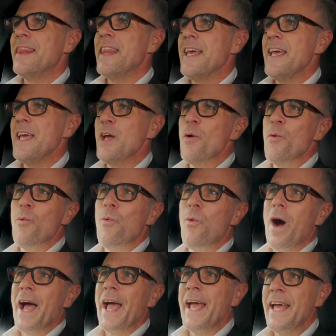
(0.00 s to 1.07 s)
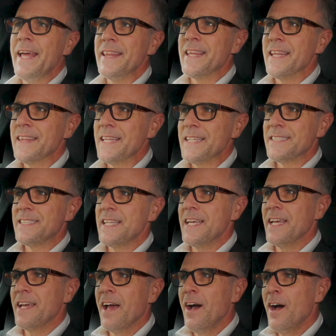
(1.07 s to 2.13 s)
The way that this
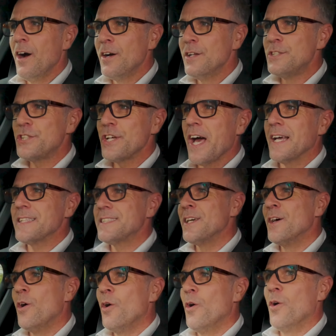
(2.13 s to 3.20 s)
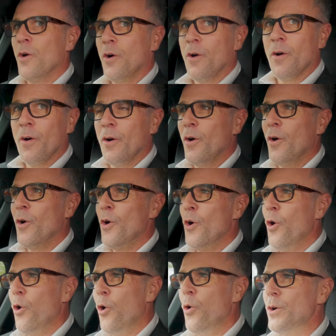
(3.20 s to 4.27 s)
thing just
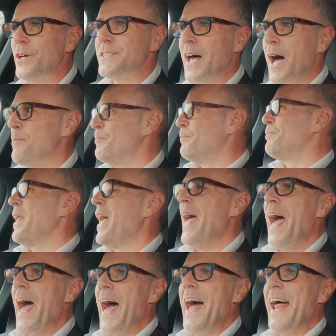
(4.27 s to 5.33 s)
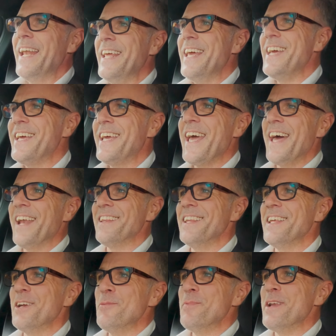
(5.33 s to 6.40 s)
hooks up and you get a
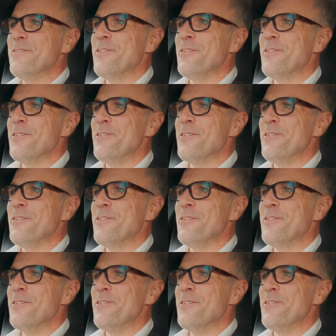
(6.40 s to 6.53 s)
little bit